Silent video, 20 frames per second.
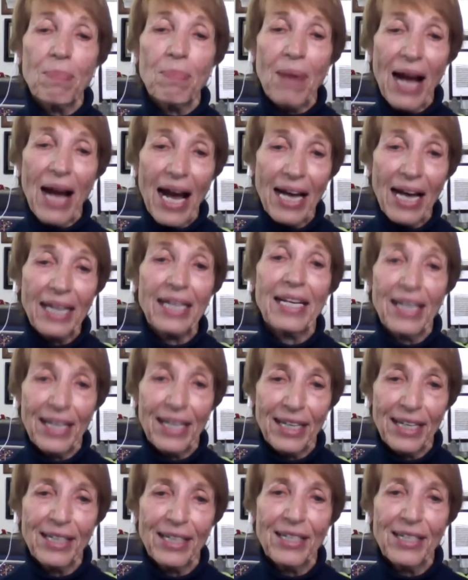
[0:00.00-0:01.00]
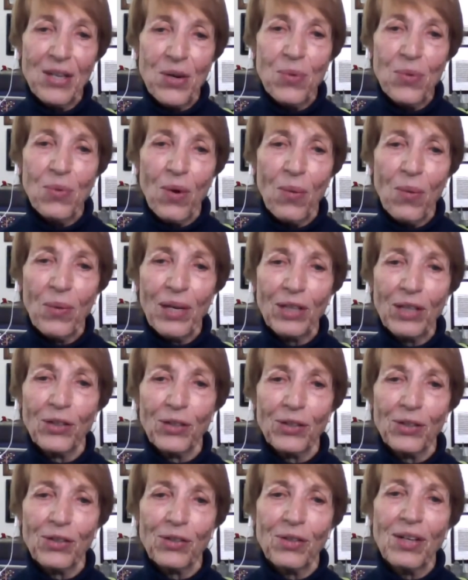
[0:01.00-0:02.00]
So we're embodying
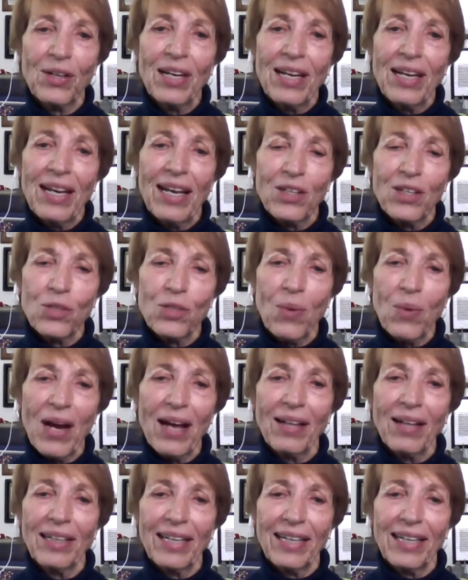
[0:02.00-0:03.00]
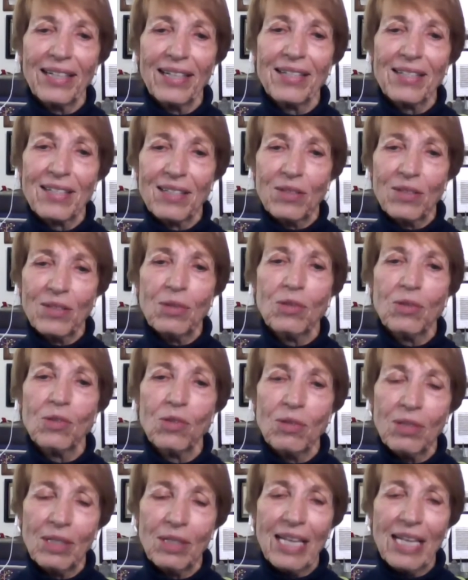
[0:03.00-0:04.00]
what we learn as well as
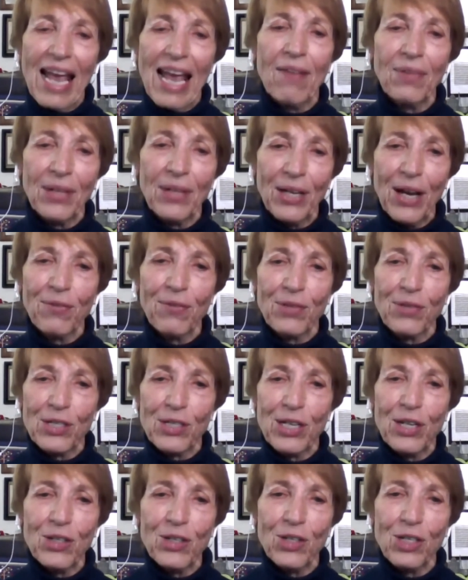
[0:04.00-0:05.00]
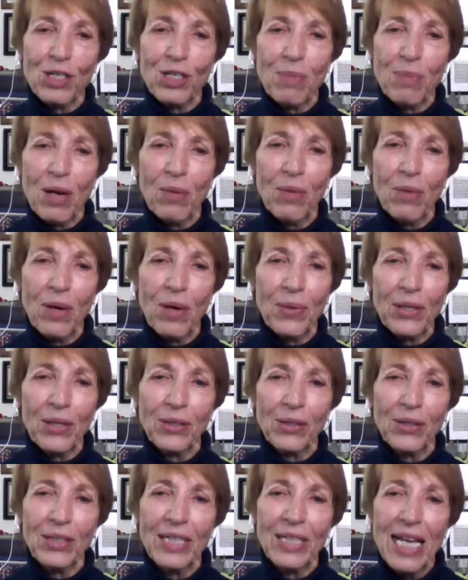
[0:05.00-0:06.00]
having conversations about what
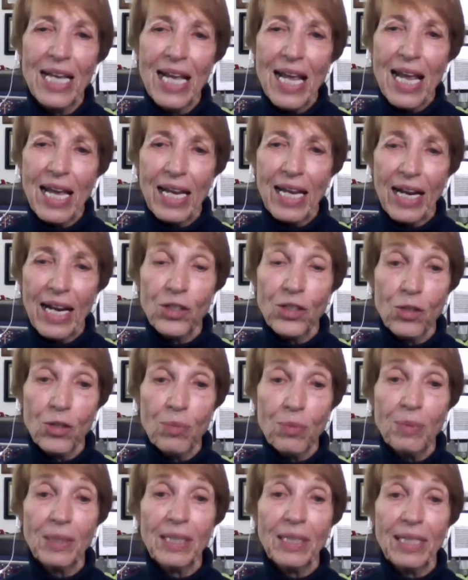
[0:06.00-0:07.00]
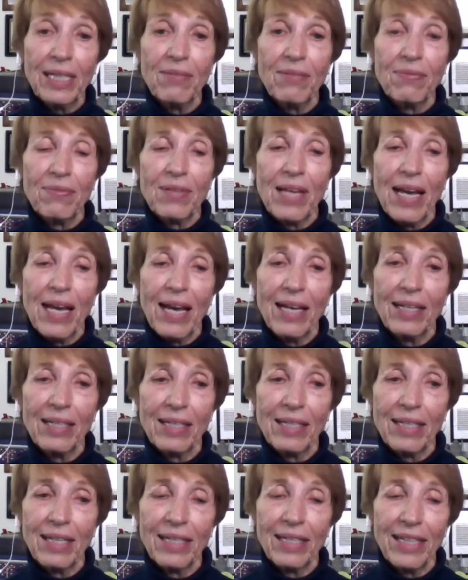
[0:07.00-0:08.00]
we learn. And I do believe that
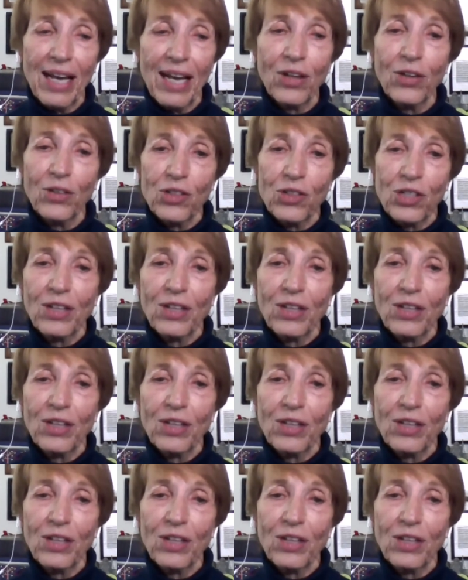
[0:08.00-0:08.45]
the younger